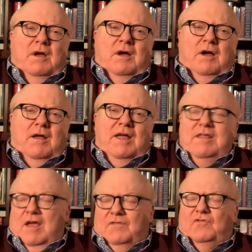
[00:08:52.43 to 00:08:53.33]
uh,
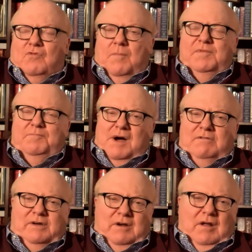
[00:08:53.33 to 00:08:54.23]
and yes, Trump's
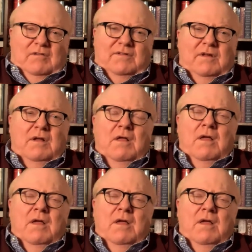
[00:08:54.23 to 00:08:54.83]
politics.